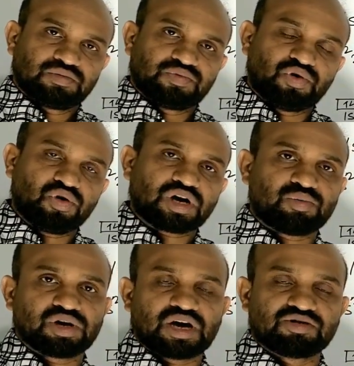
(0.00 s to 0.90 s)
Four
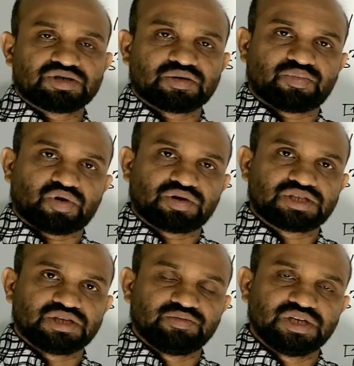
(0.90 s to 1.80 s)
carbon hydrogen
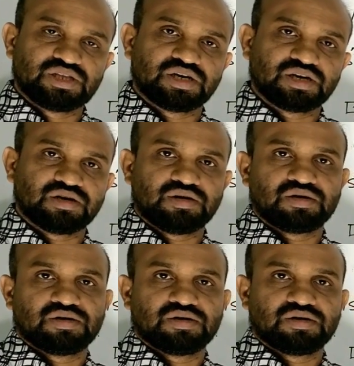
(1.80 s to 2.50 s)
bonds in methane